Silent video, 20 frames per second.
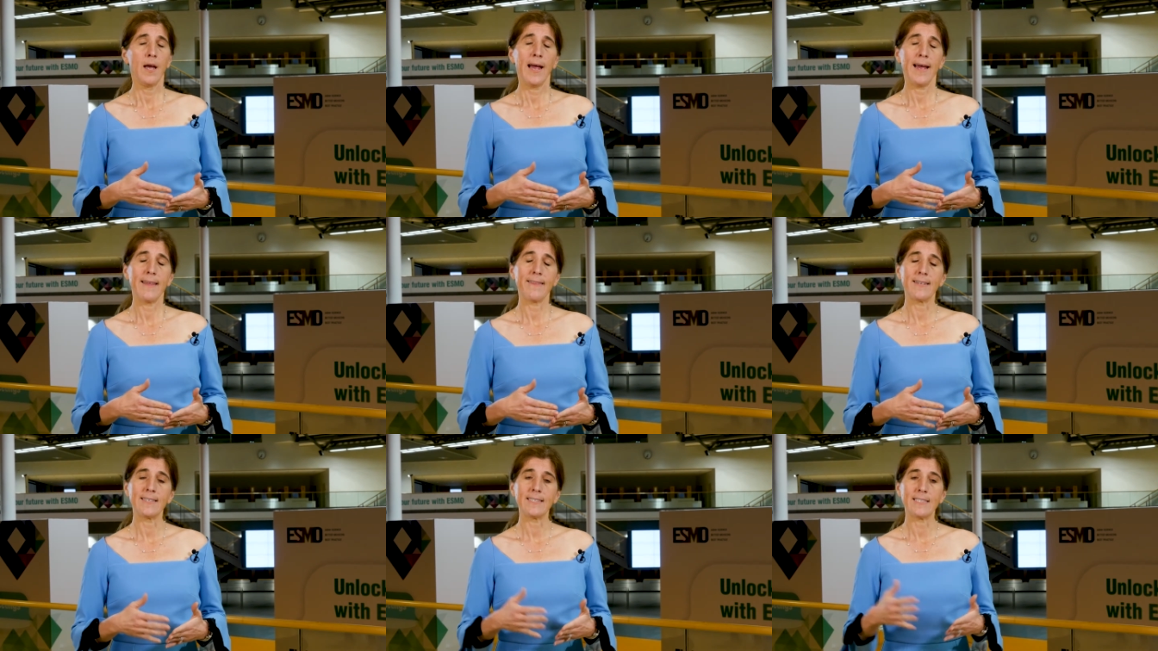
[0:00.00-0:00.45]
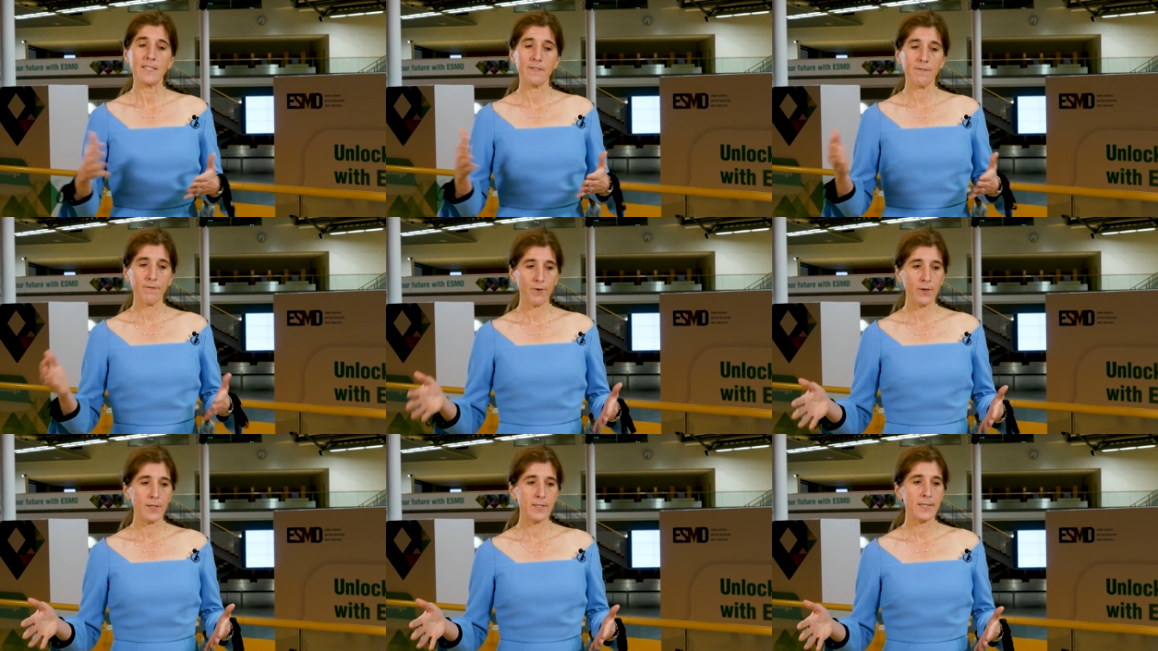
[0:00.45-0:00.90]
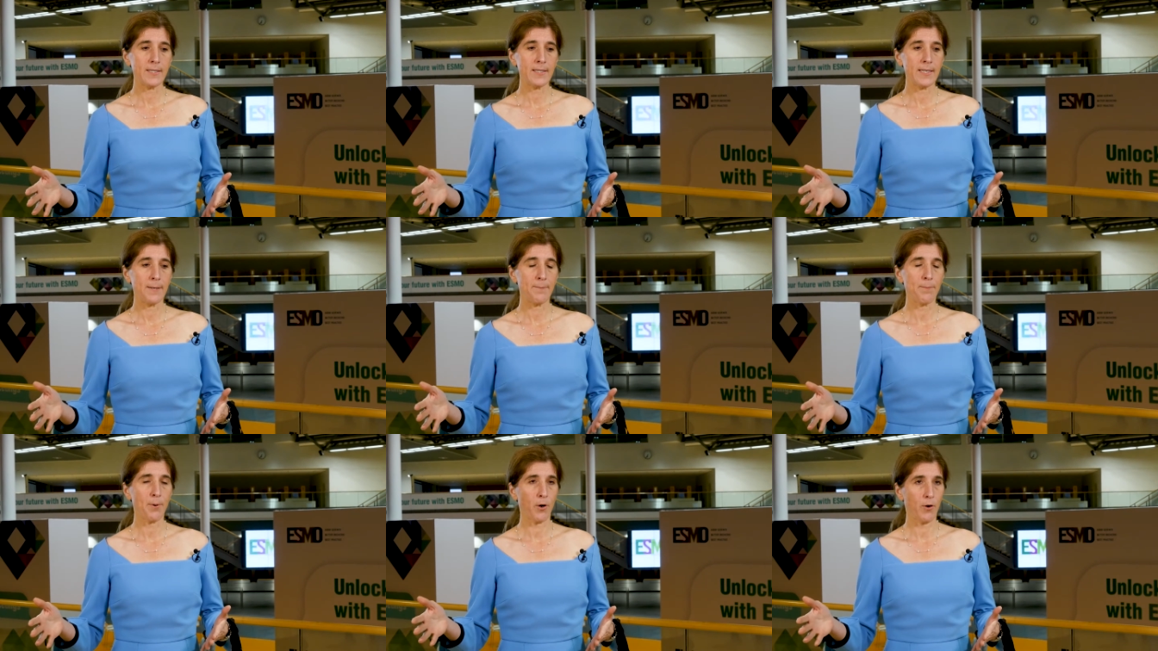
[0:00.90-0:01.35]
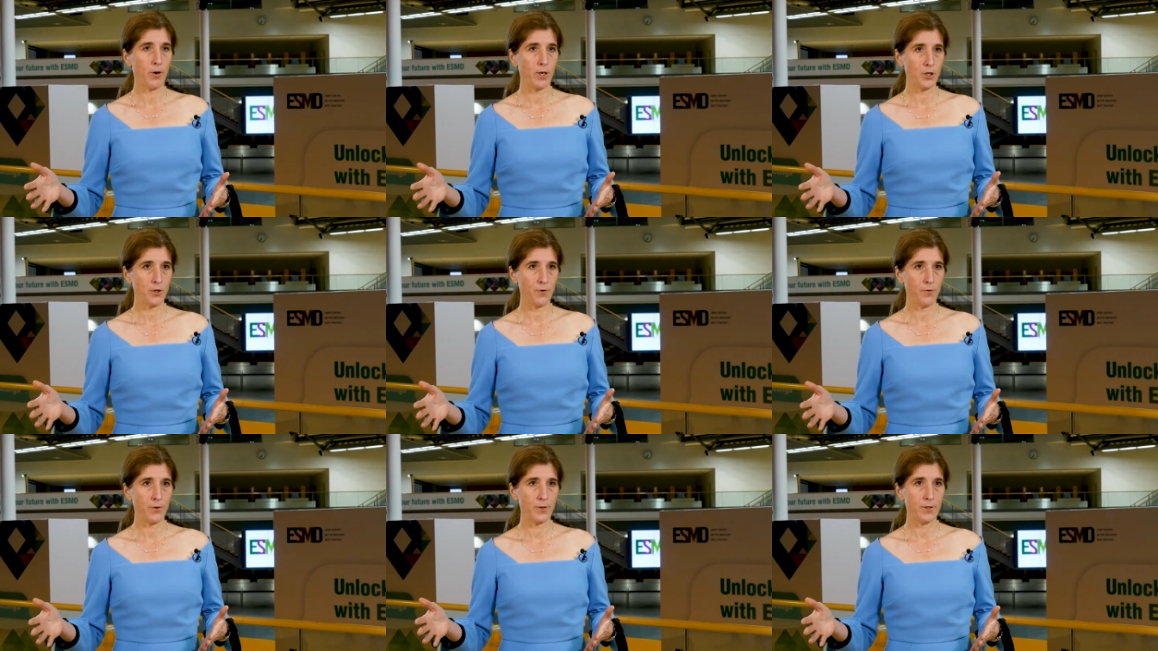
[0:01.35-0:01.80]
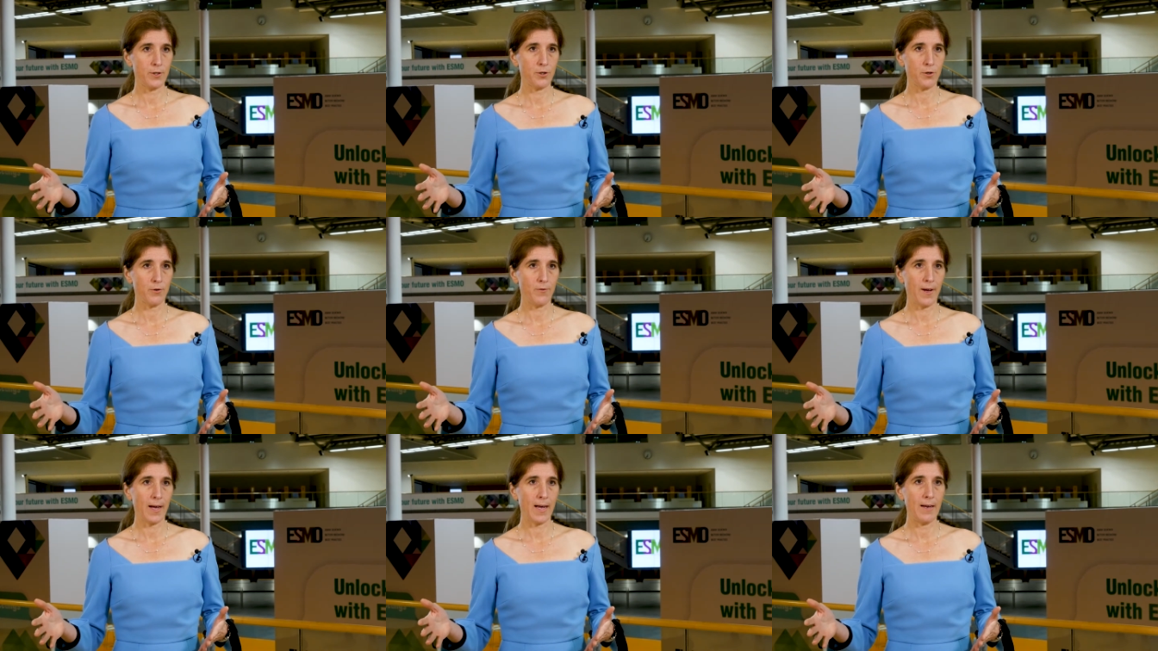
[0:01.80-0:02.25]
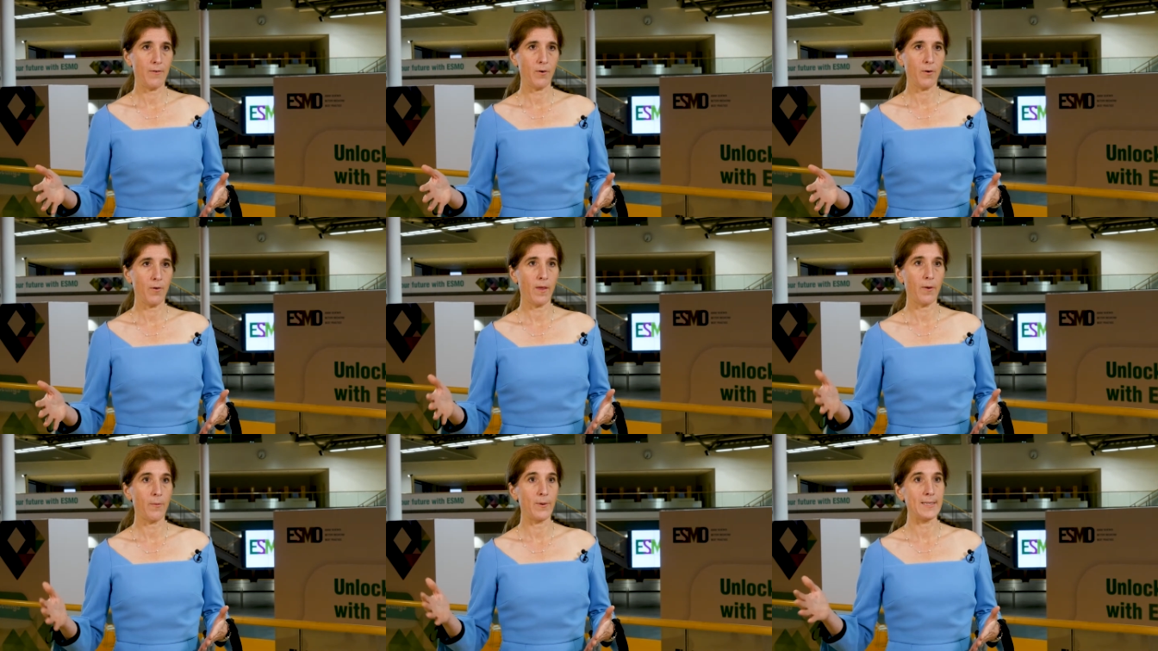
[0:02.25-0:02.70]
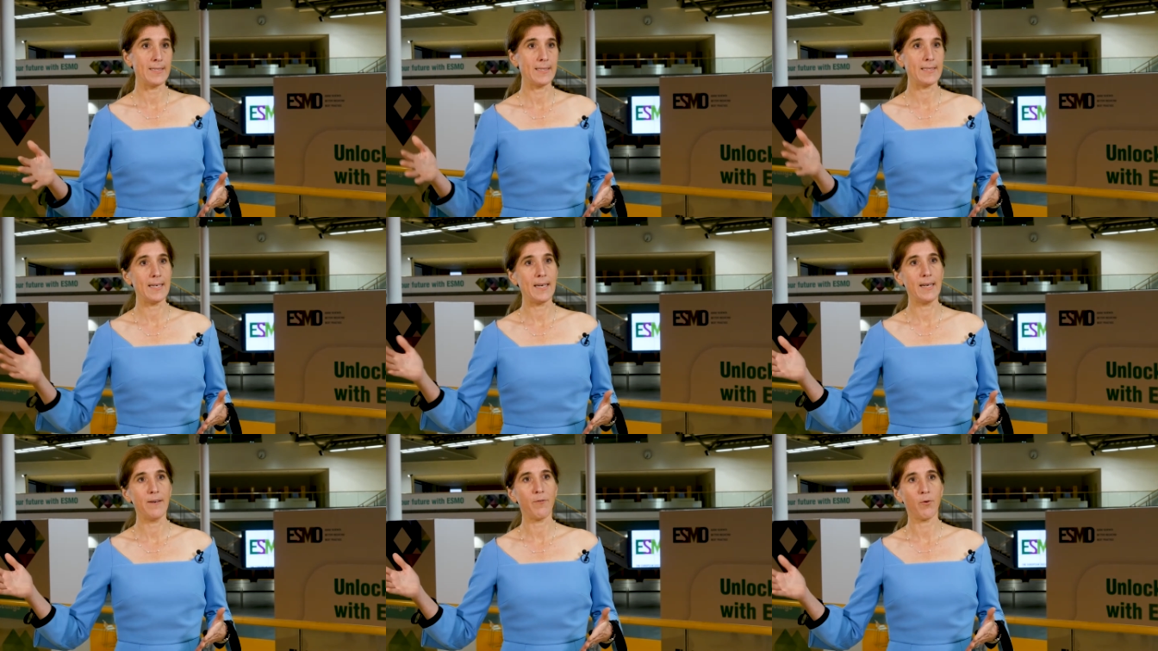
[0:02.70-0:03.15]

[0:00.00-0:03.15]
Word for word: And the difference in progression free survival that we see